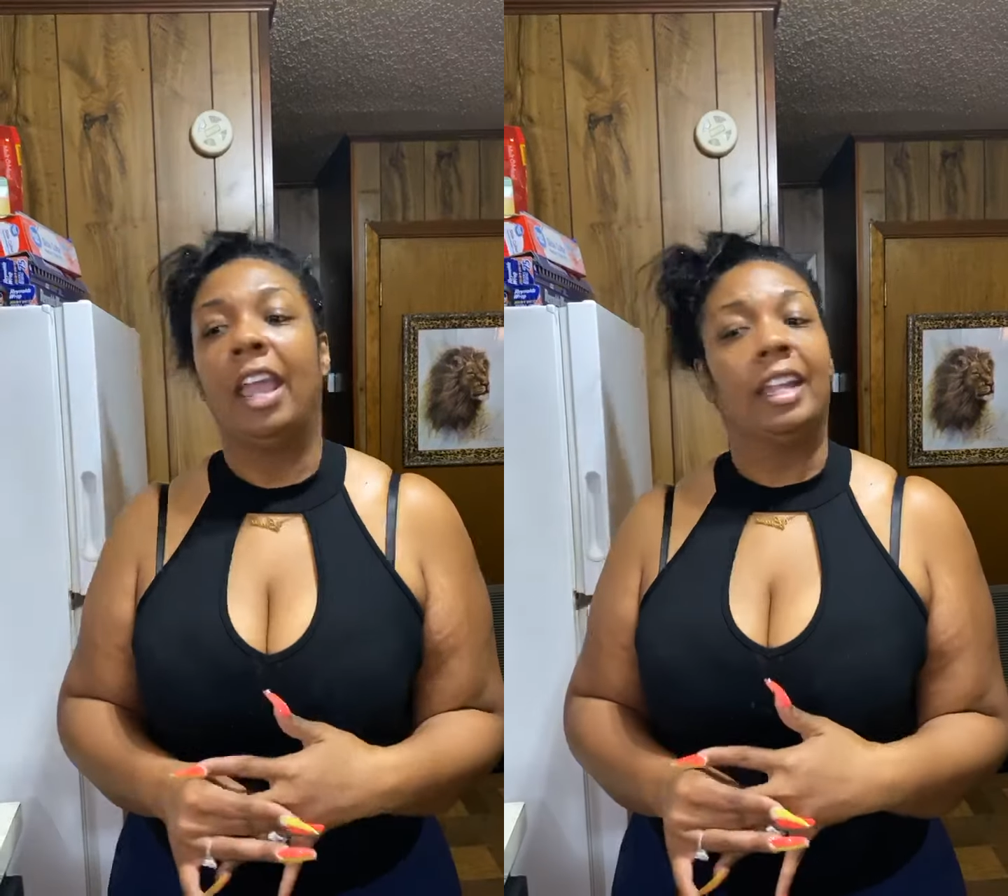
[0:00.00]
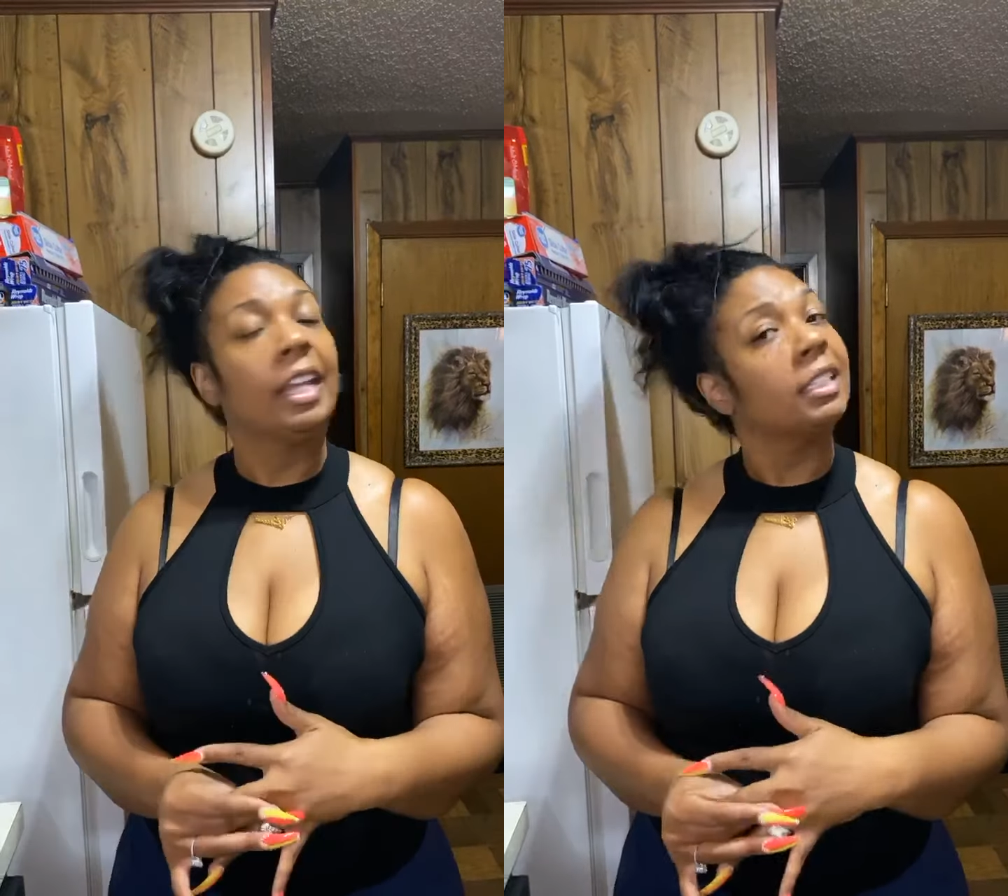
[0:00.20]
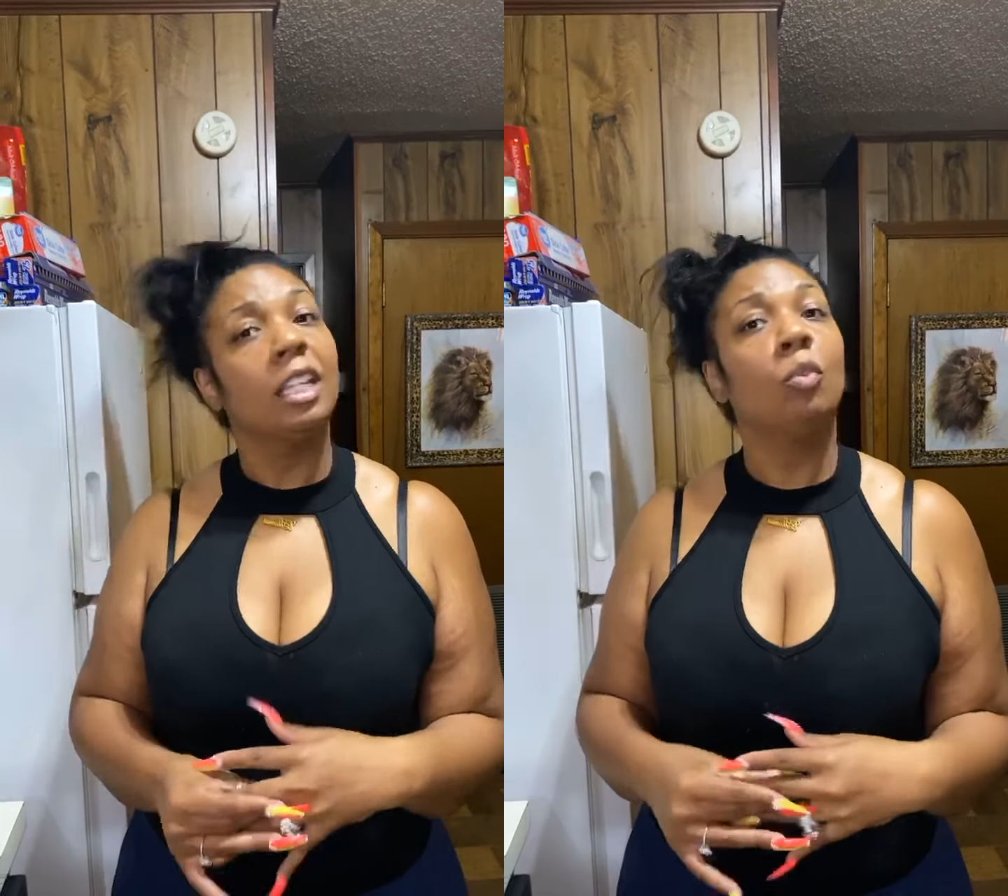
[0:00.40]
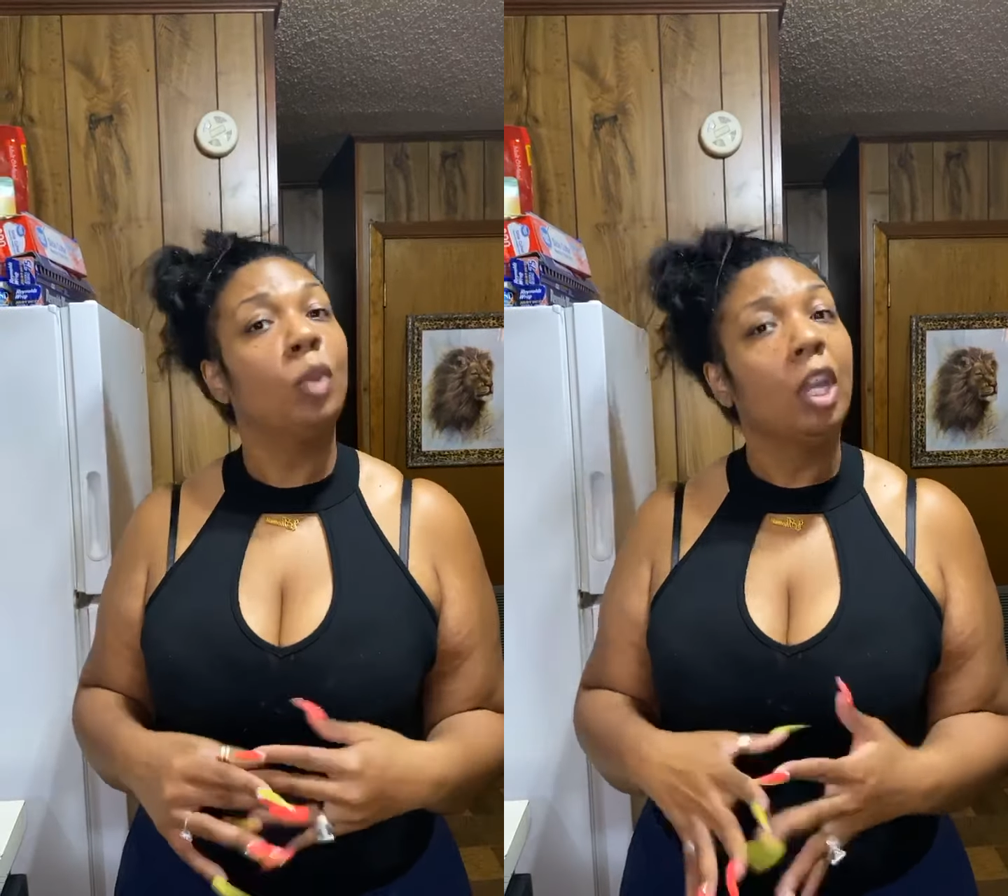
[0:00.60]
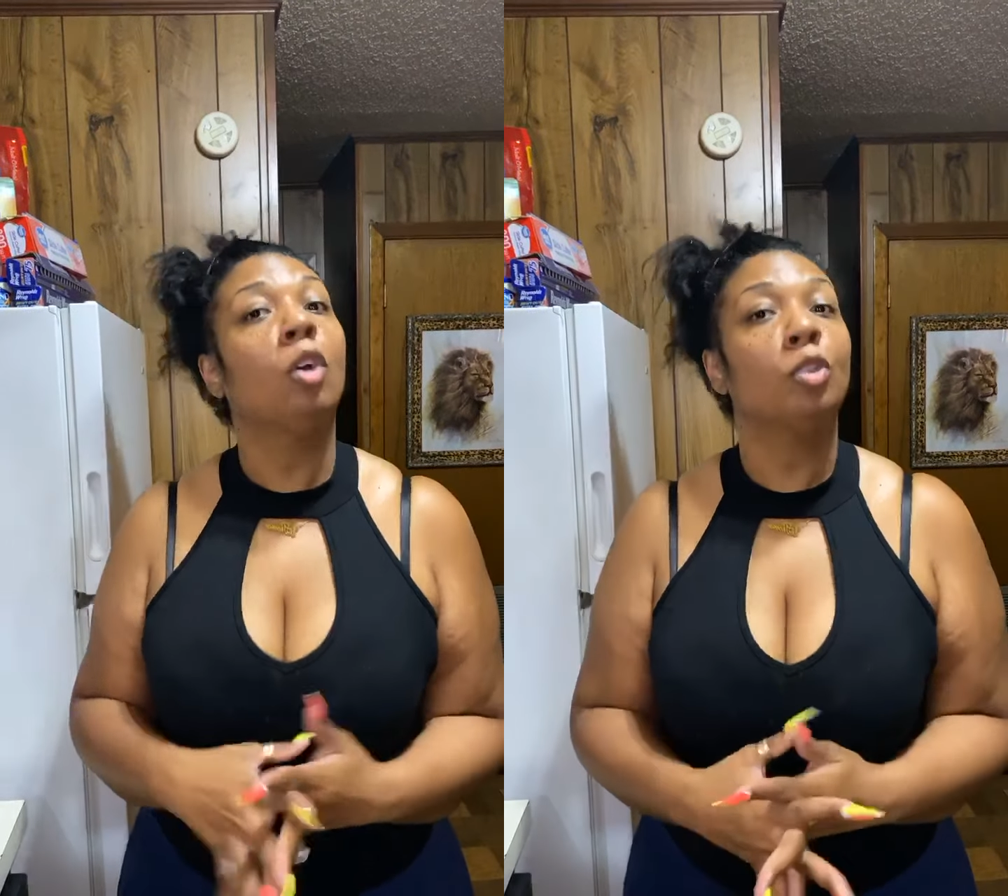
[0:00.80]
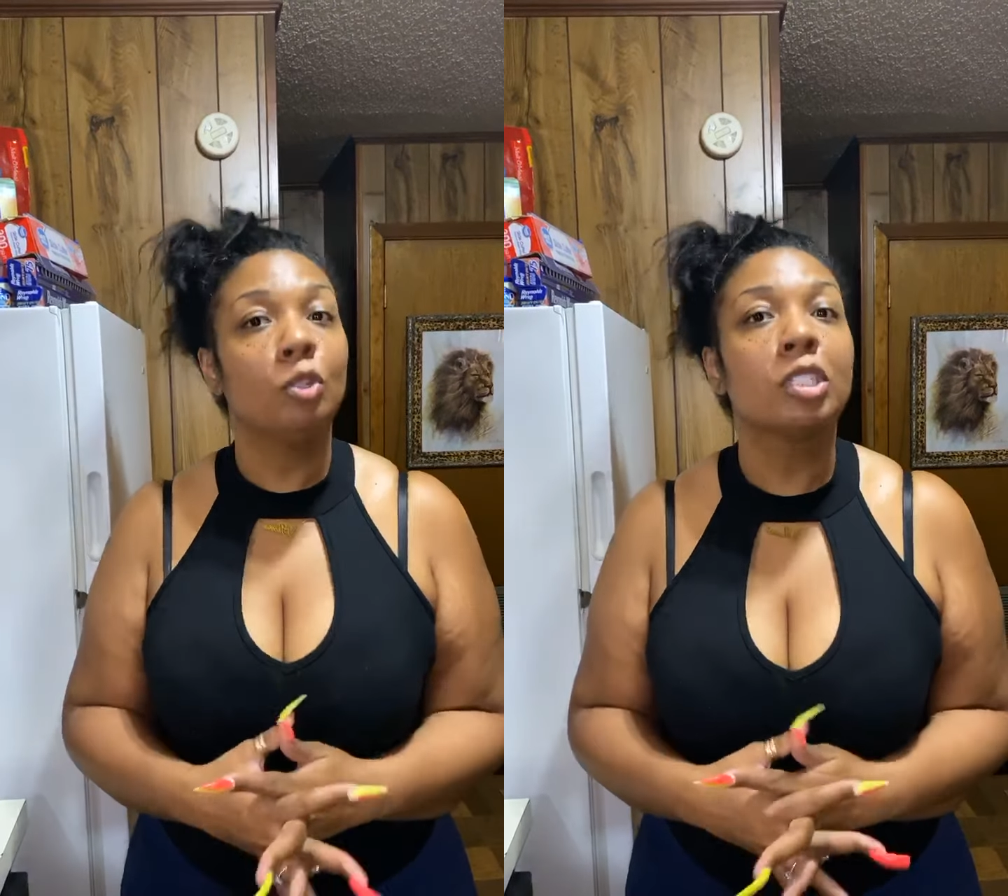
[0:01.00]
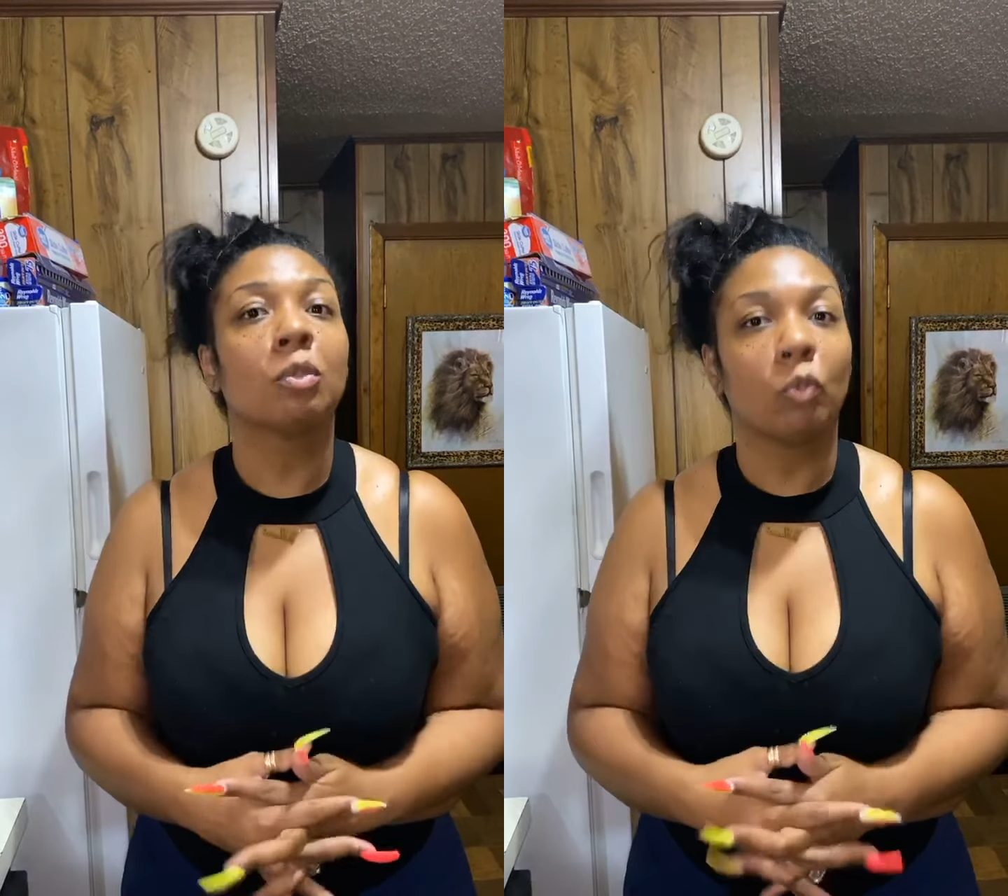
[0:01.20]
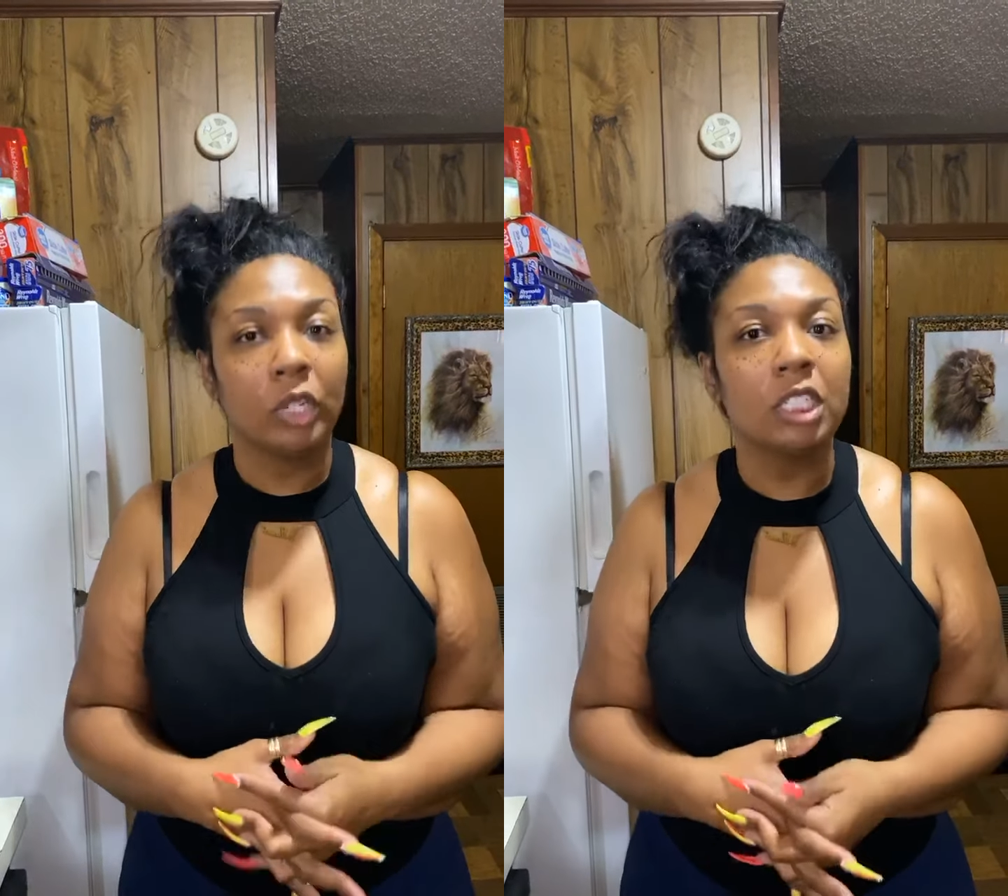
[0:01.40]
And I said, we're gonna do
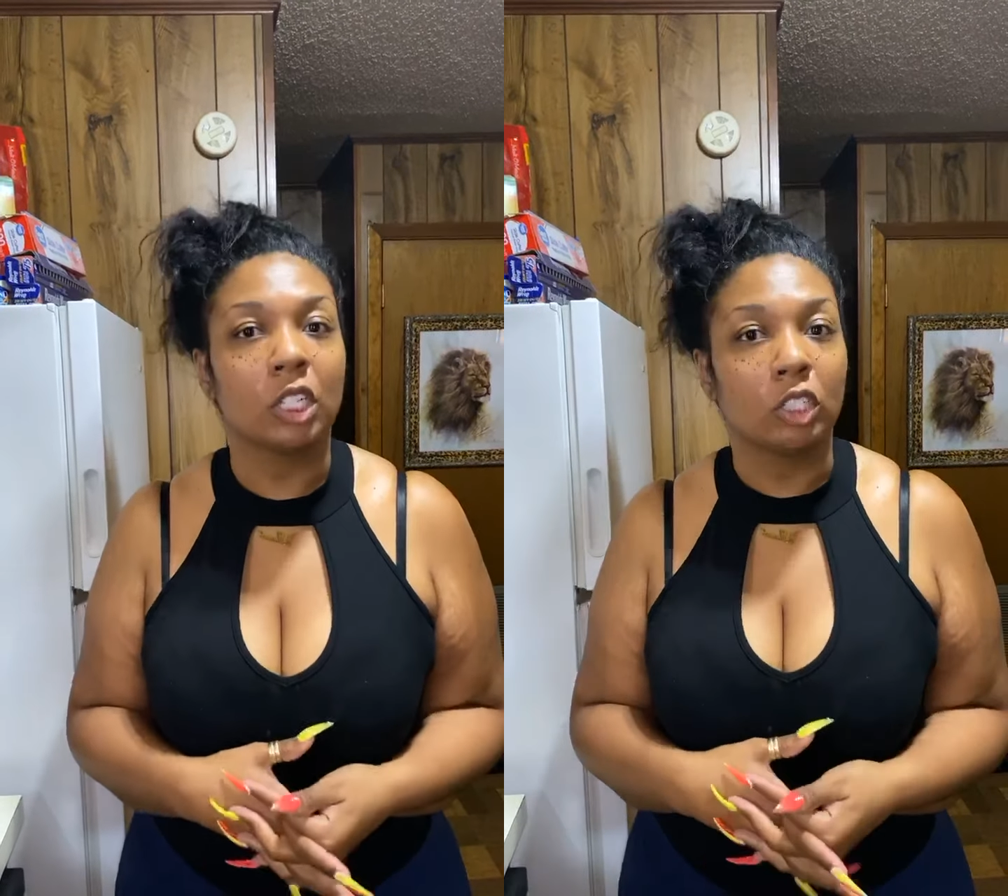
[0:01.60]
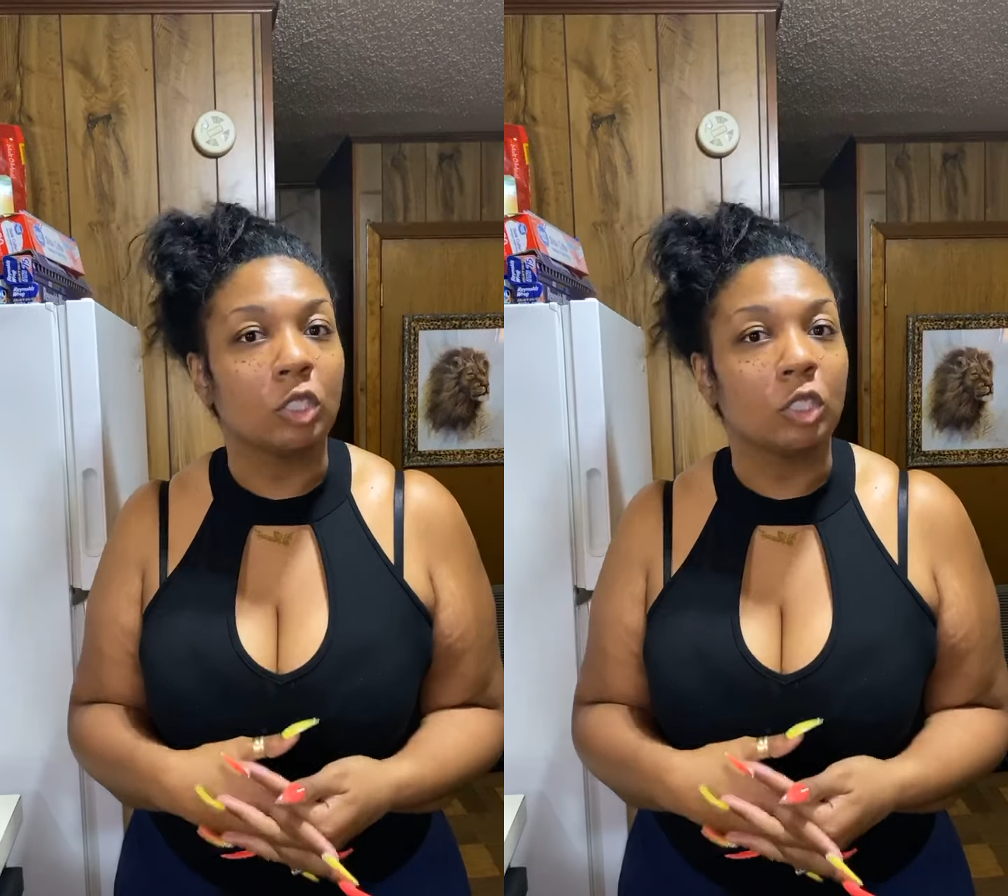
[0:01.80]
some research,